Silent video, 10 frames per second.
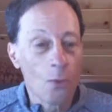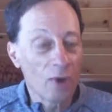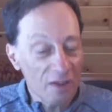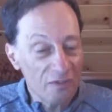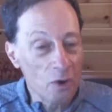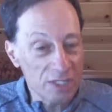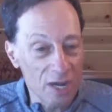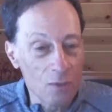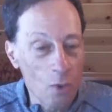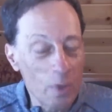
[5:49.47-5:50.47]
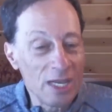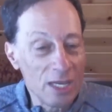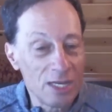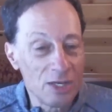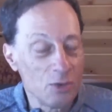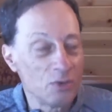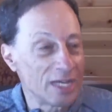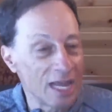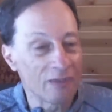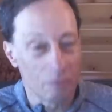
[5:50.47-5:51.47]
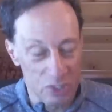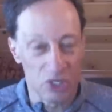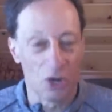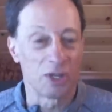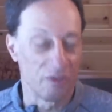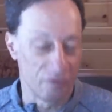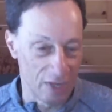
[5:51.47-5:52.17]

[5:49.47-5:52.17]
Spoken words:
We're not focusing on what we need to do to get from the start to the